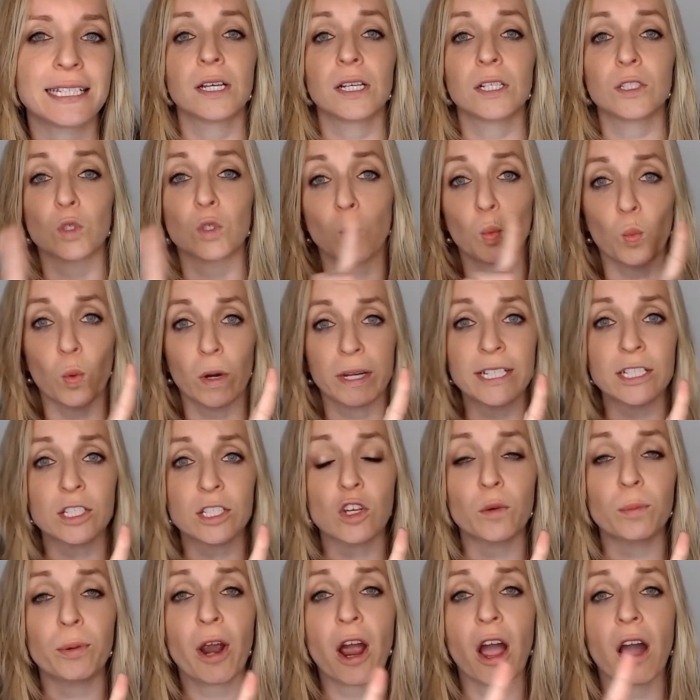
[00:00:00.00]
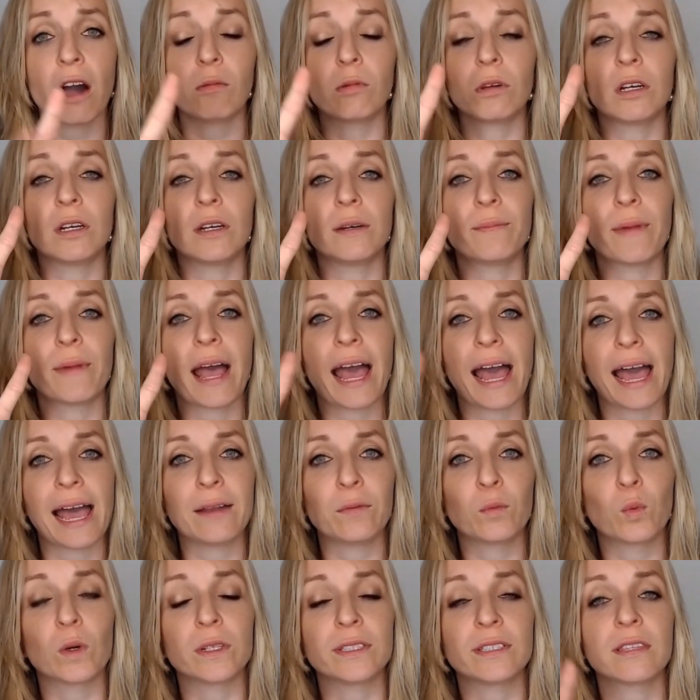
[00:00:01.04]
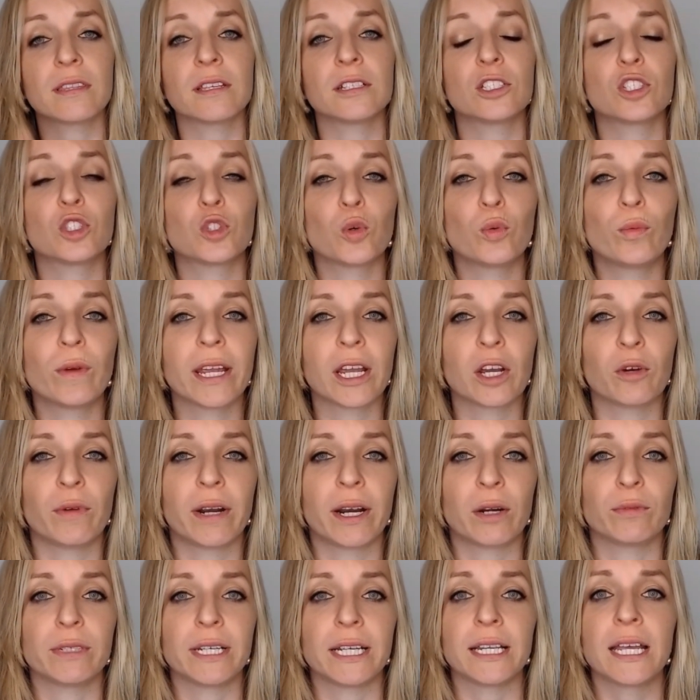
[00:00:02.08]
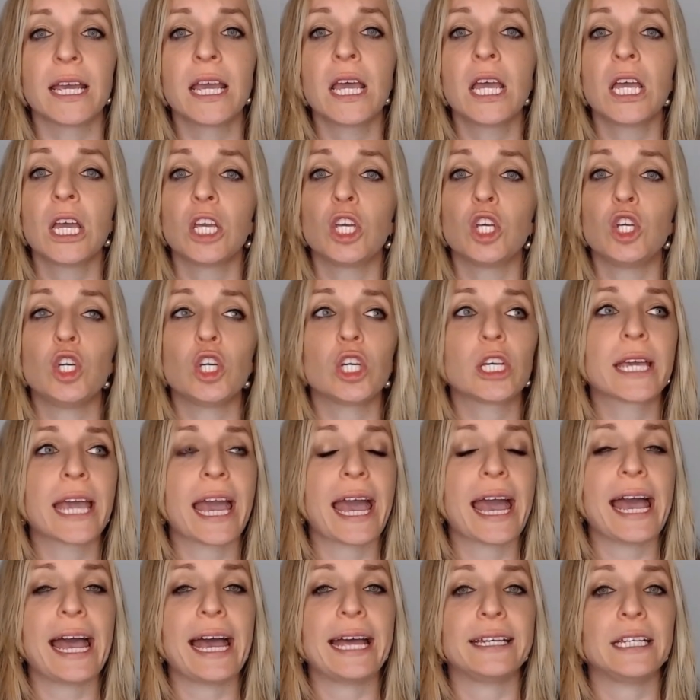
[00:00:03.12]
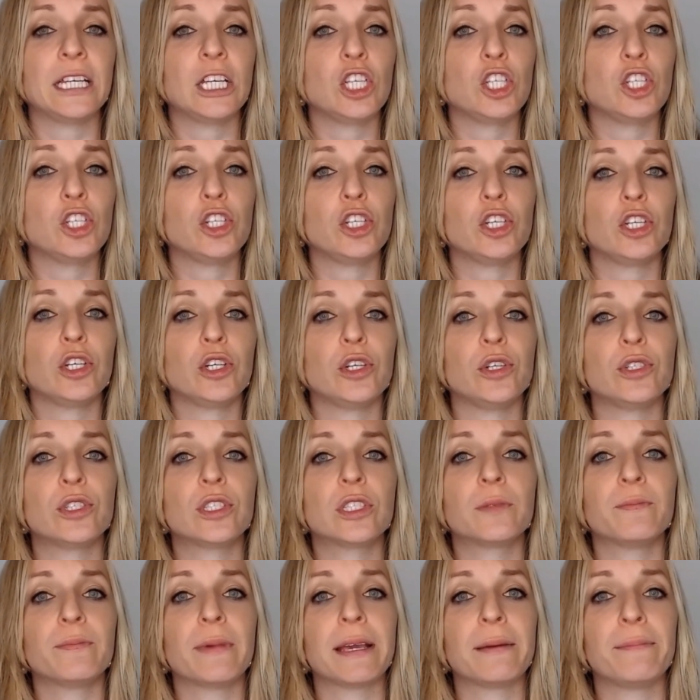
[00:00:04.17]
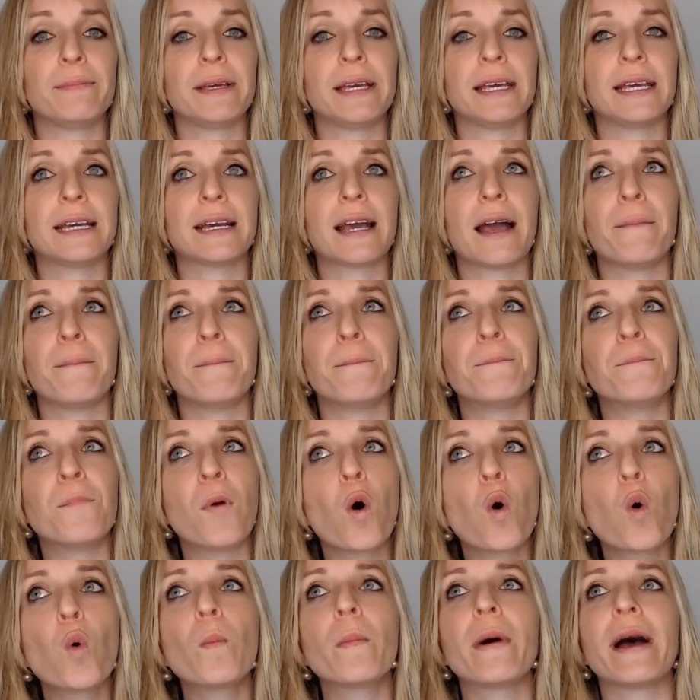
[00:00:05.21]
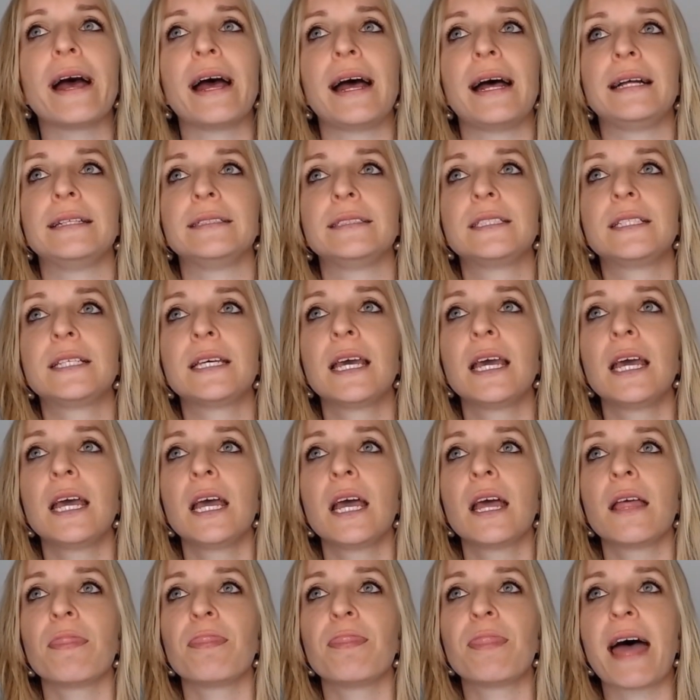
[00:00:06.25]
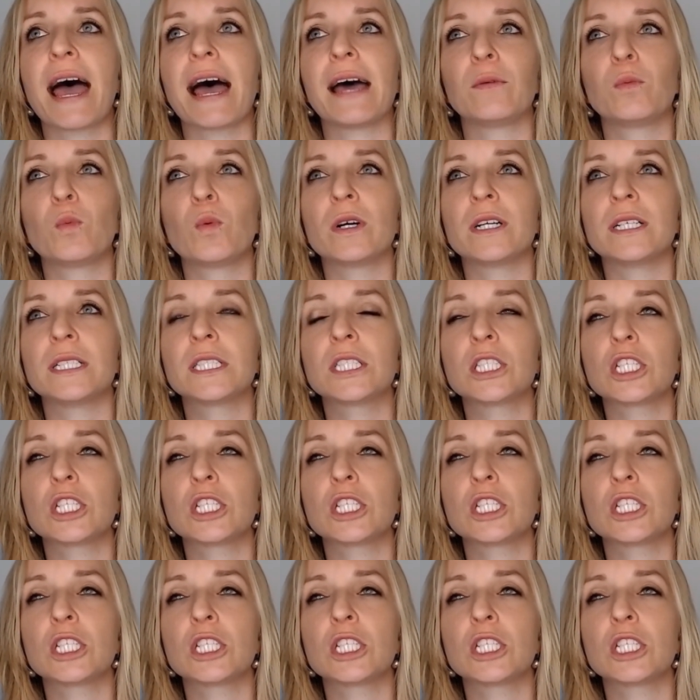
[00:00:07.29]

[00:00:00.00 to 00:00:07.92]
So what is your problem and what's the story around it? You can use maybe a moment that was